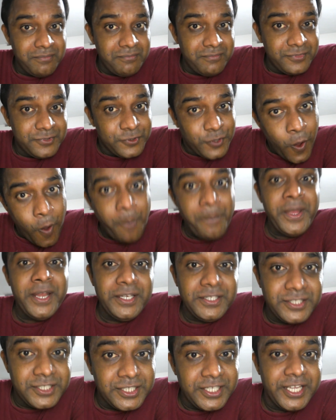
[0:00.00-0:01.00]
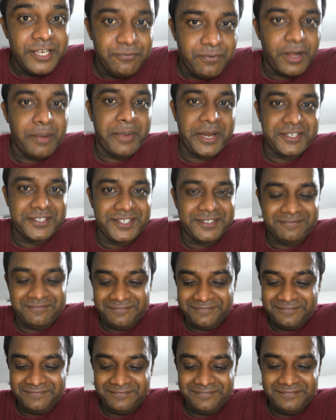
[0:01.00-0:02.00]
so much information.
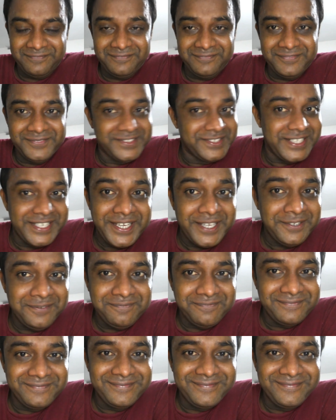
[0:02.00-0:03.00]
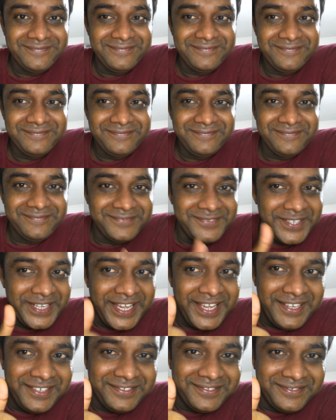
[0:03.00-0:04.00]
Clear?
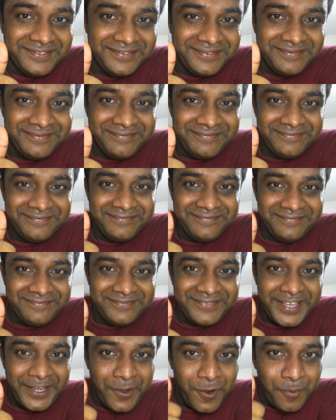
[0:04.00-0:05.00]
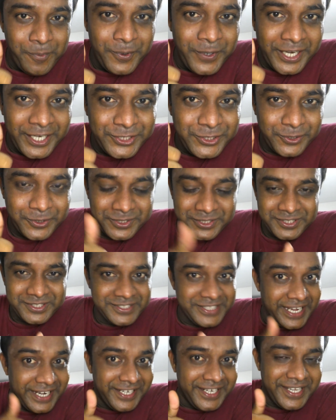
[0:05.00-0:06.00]
Okay? I hope you understood
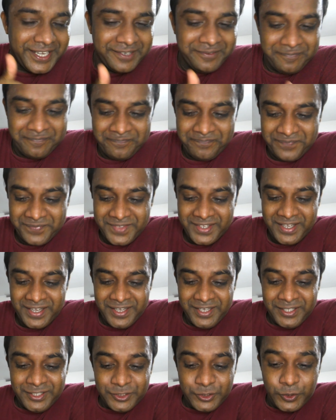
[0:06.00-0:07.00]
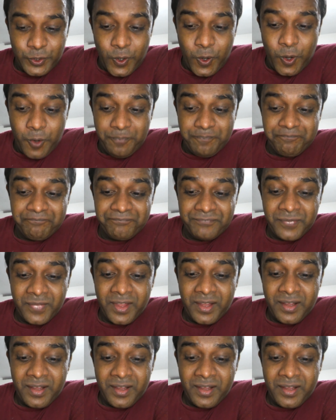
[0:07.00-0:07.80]
the idea. So,